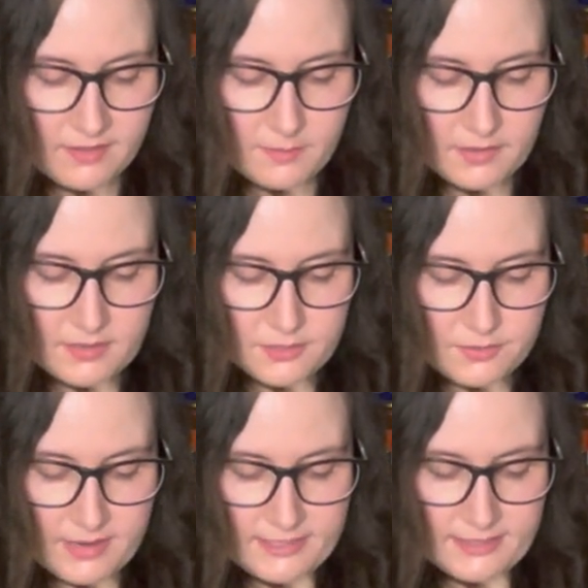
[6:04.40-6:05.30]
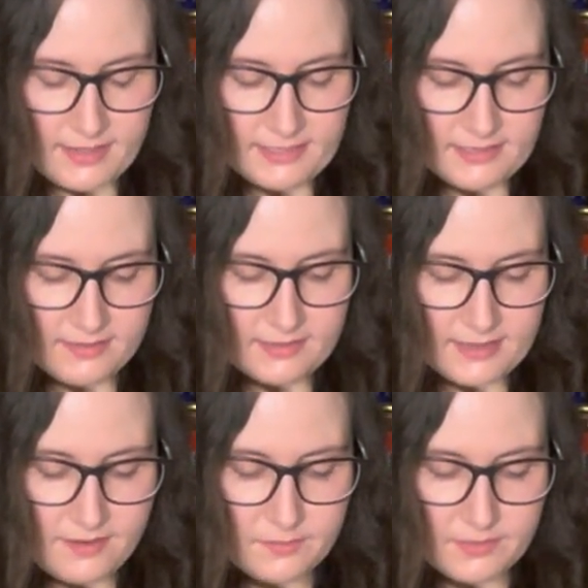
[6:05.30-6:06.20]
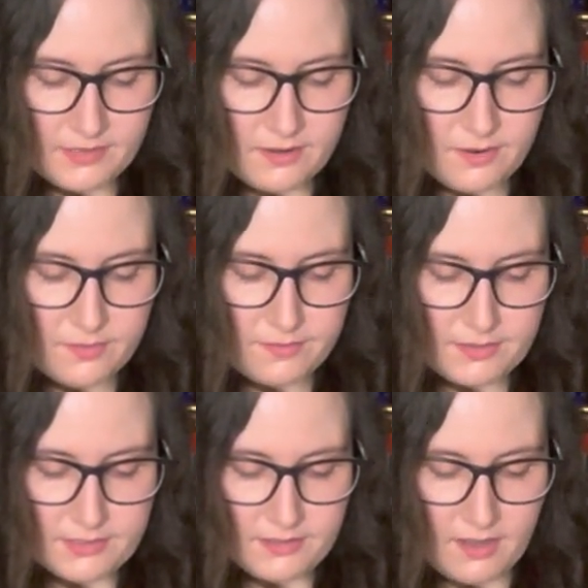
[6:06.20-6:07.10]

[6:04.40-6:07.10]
I'm gonna try slicing this. I don't really know if there's